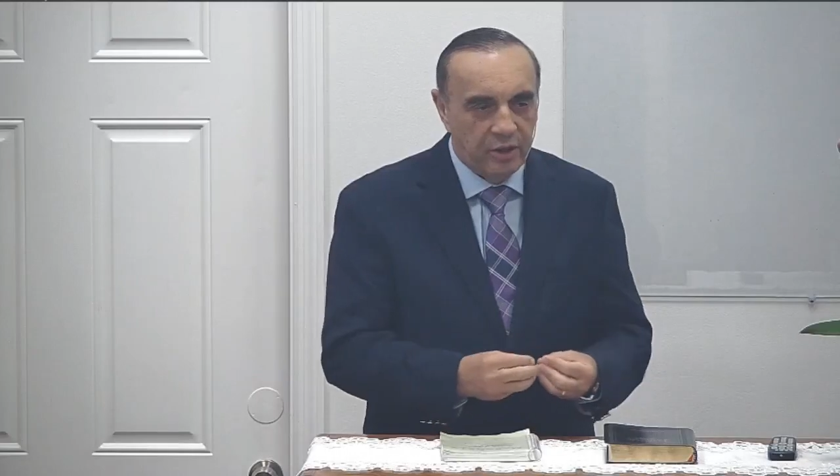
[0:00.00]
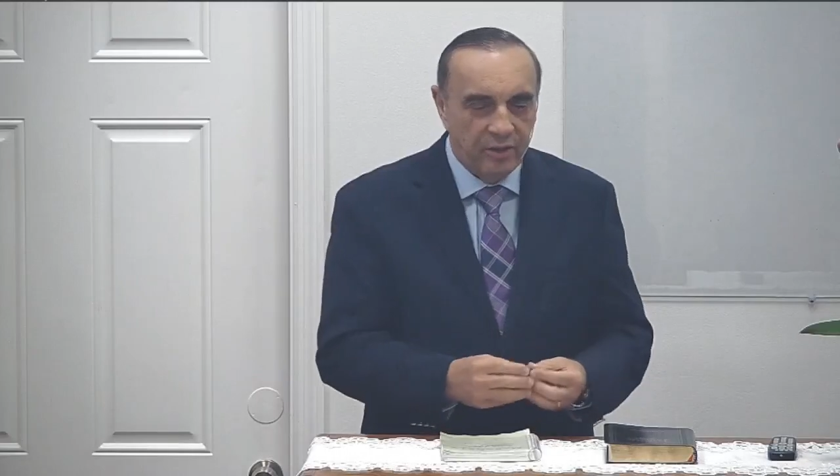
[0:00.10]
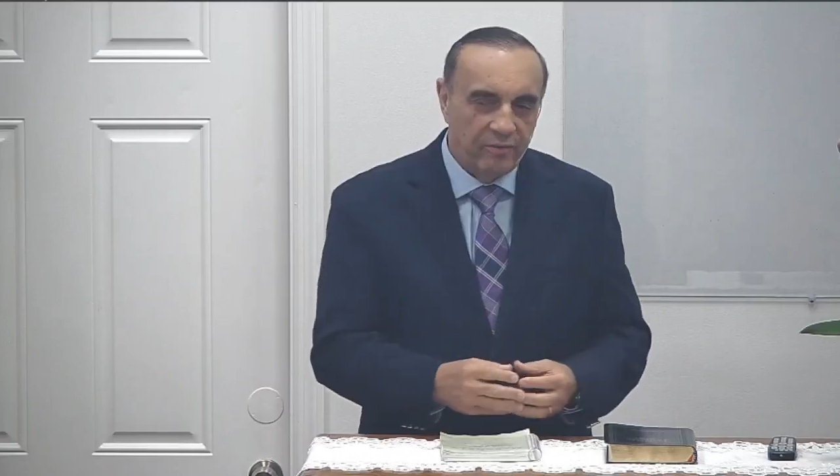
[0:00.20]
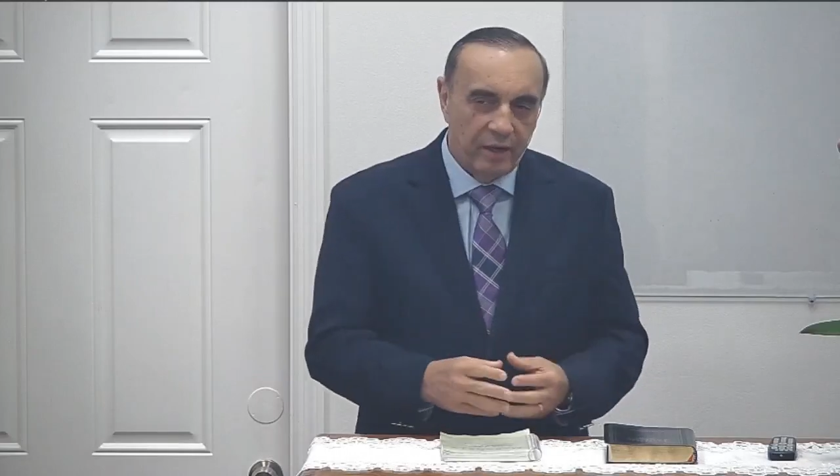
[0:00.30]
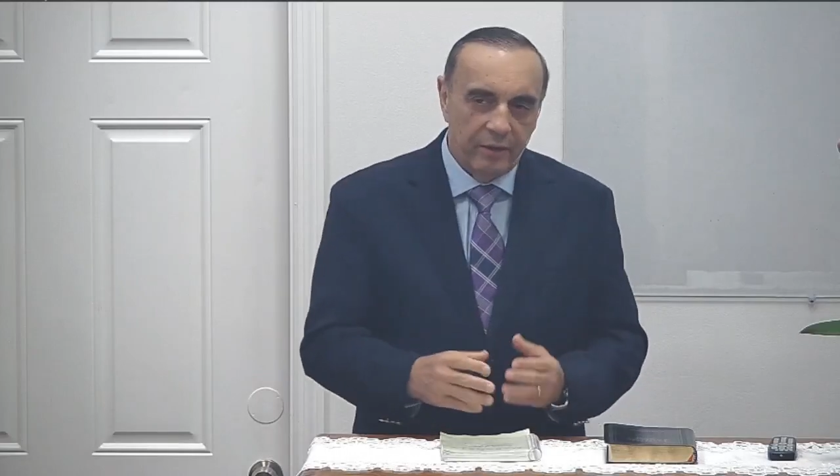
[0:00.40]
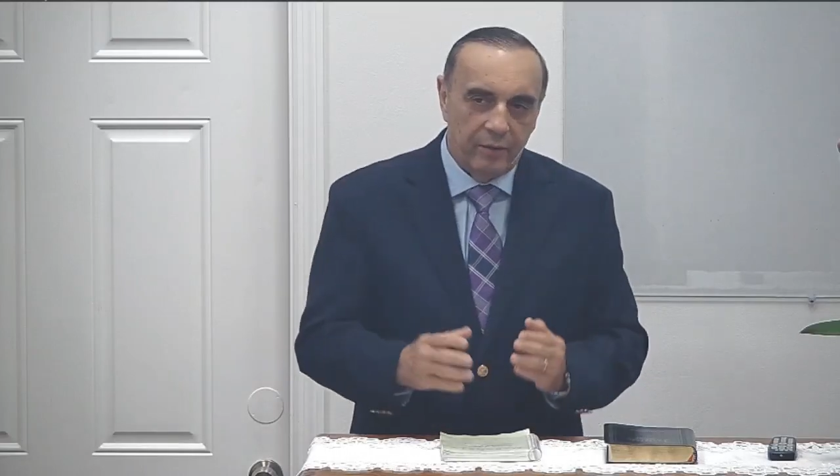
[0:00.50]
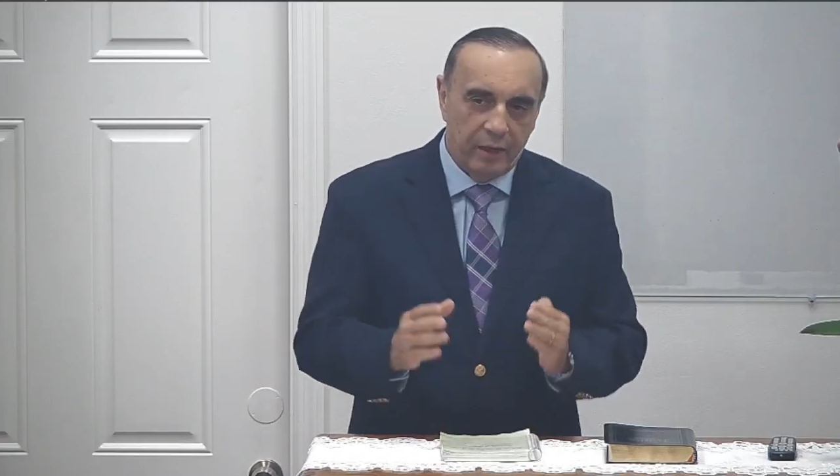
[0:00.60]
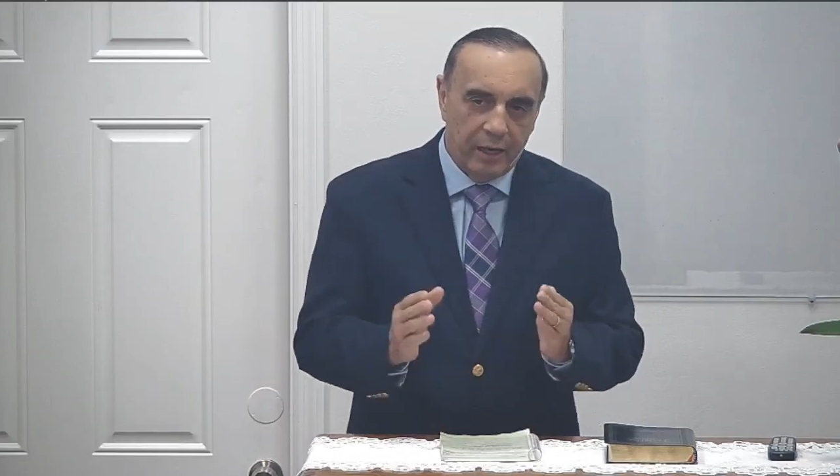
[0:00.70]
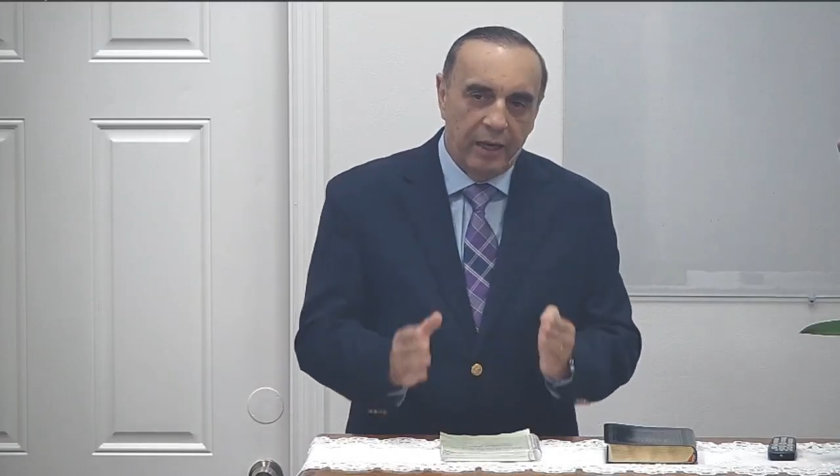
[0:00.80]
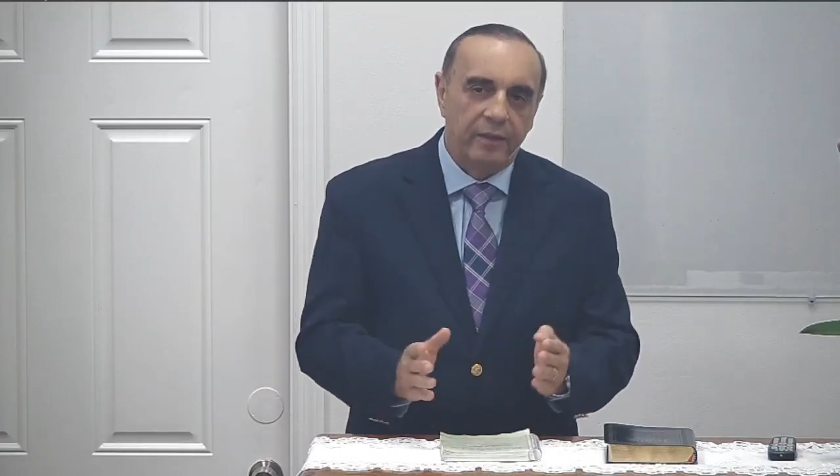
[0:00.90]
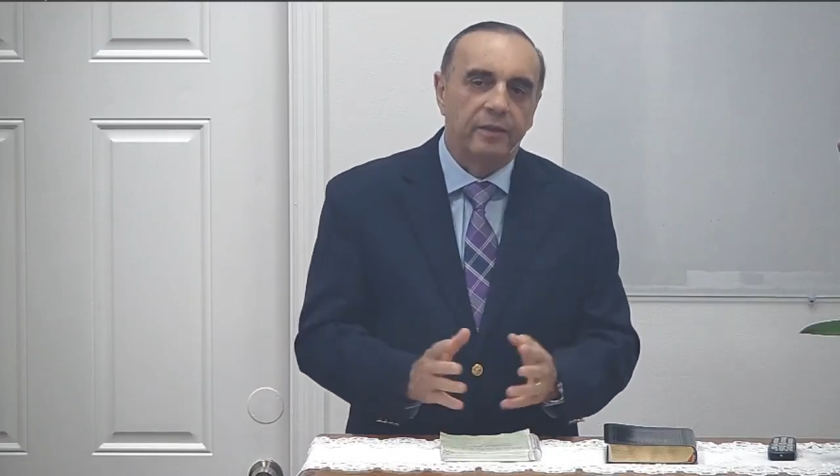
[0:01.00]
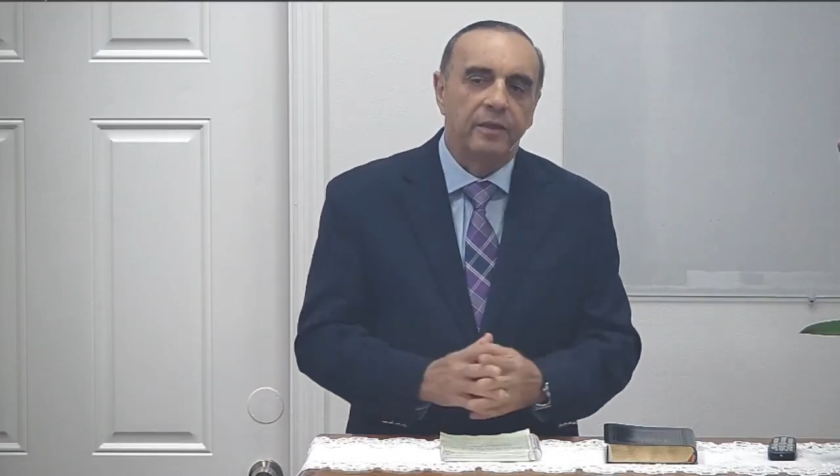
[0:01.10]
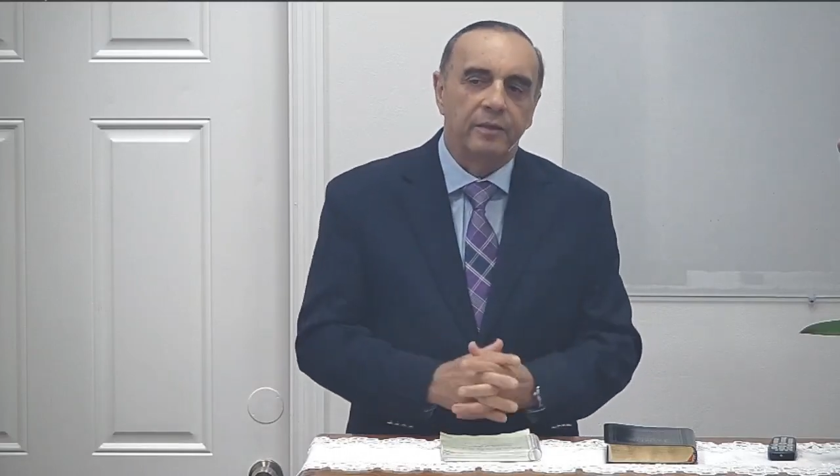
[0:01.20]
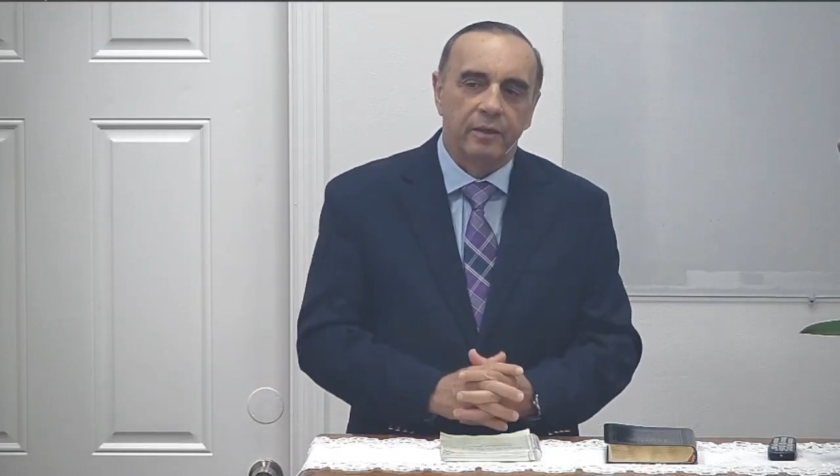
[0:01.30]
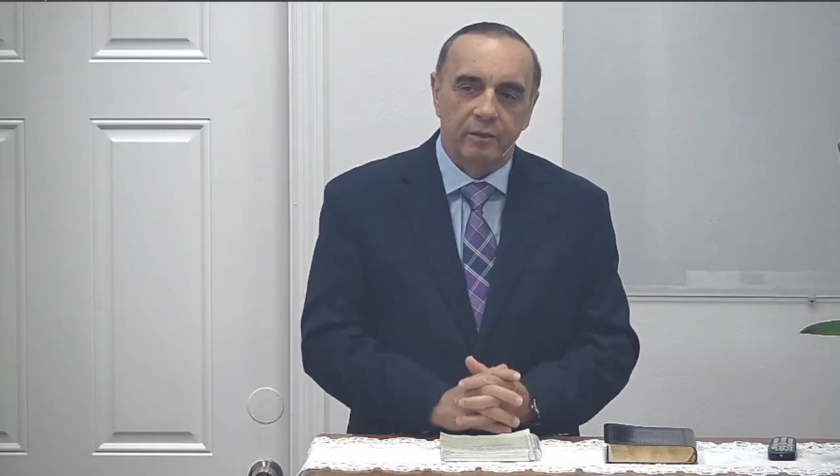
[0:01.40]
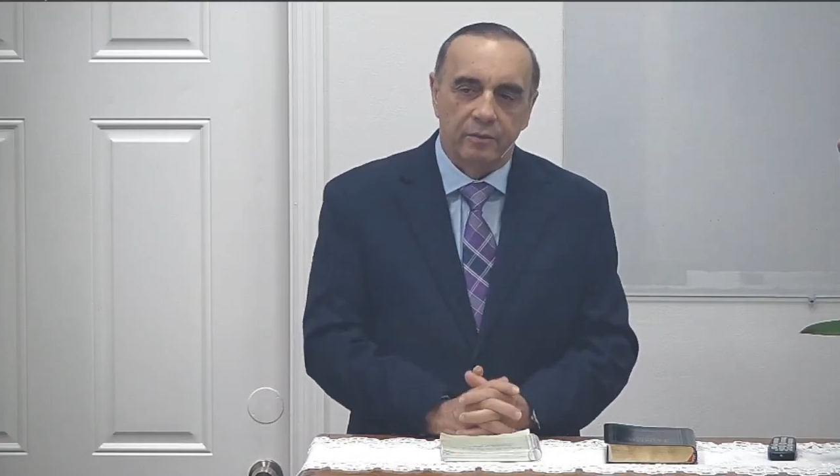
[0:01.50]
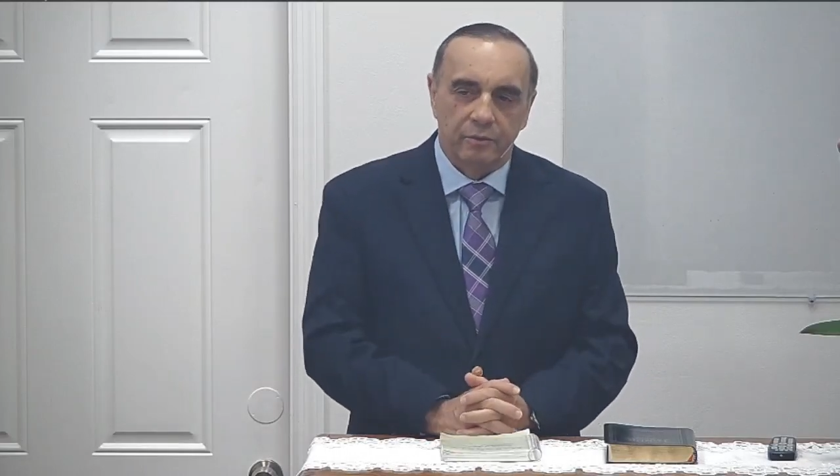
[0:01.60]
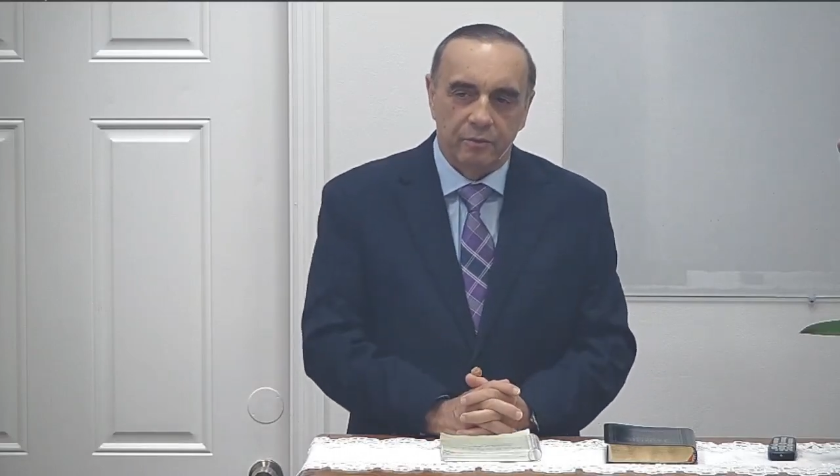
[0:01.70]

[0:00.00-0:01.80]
the church needs to be